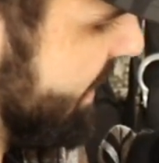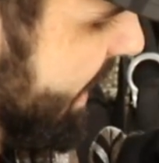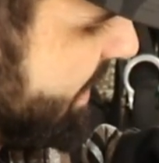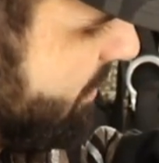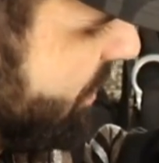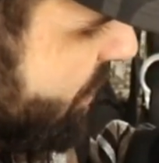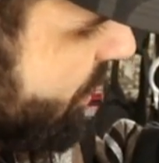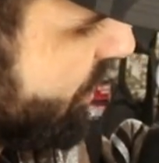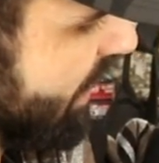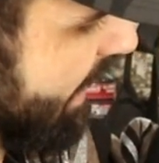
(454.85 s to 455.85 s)
takes up a
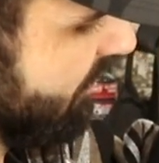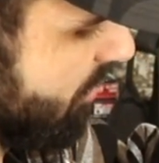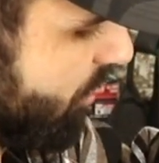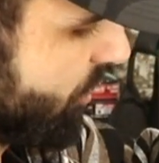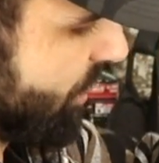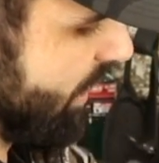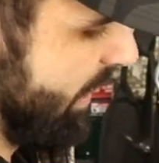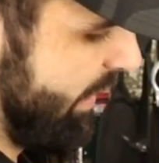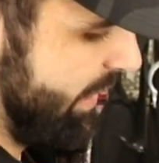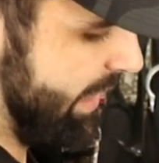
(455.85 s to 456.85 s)
little slack from the Prusik,
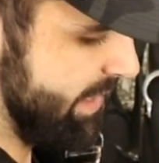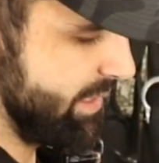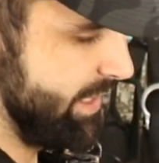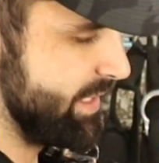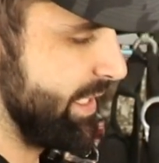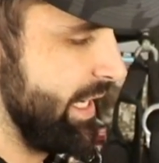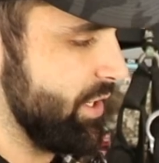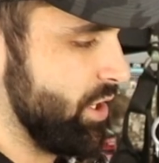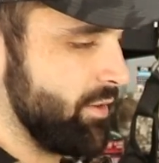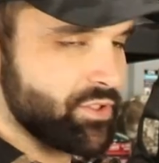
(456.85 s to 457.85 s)
as these
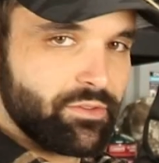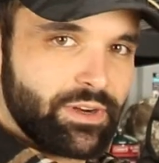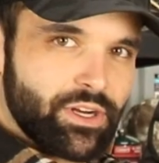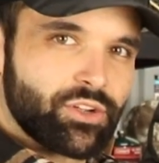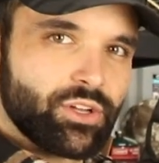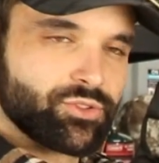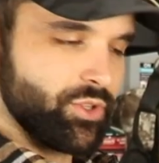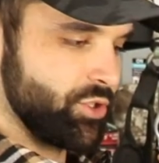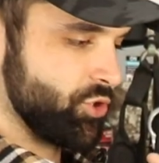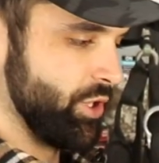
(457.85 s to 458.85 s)
standoffs are very close to
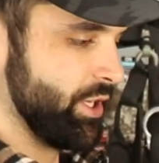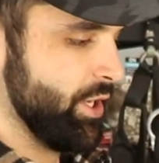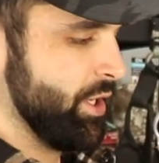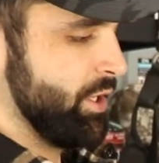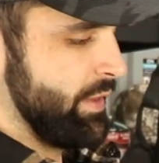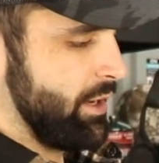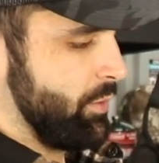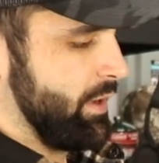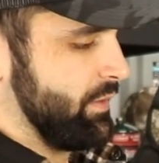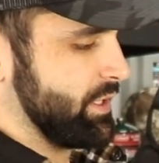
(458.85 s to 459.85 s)
the tree. That
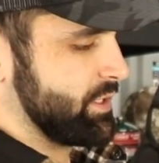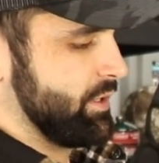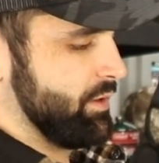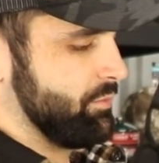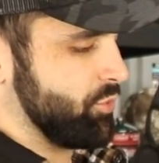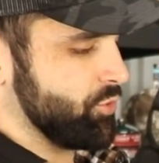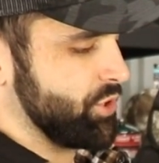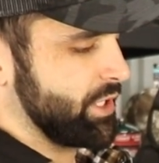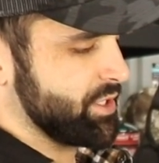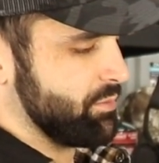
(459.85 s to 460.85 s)
way this
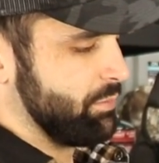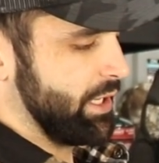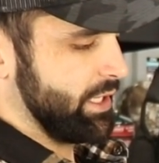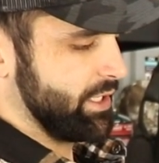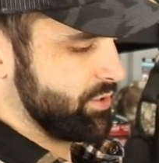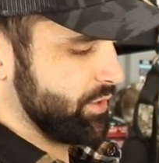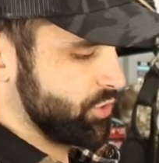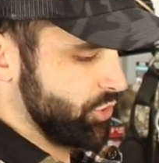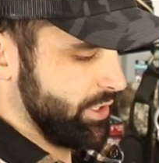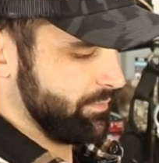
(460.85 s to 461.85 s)
Prusik doesn't butt into the
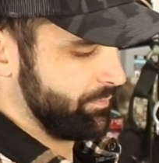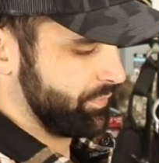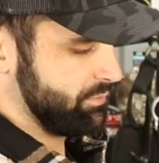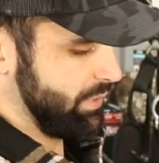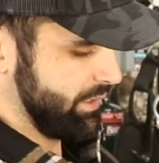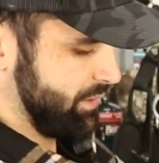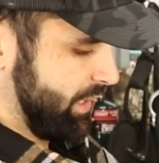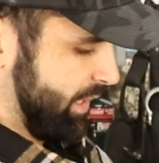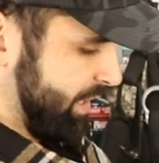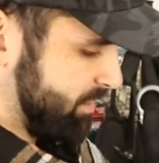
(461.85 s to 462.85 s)
tree. But
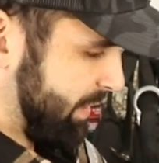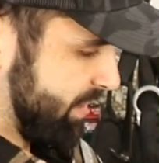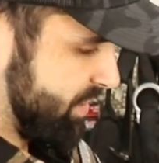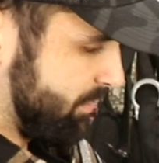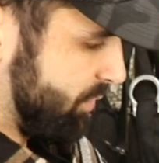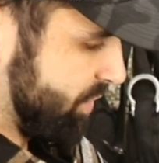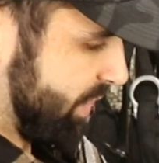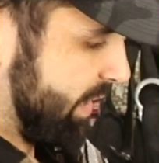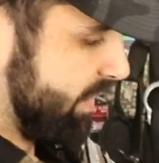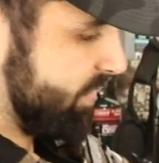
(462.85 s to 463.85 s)
it's about as simple as
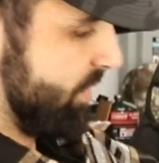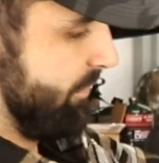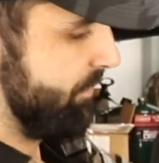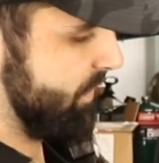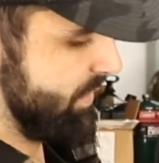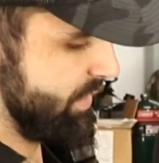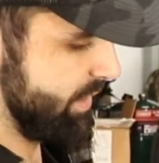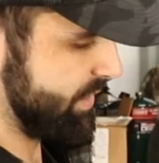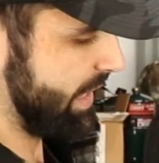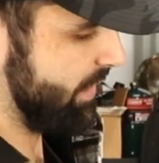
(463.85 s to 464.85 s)
it gets.
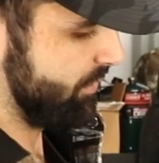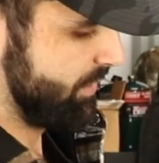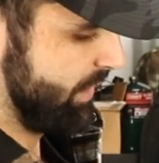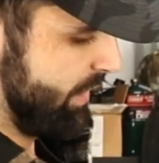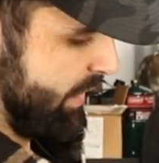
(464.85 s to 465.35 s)
Sits down,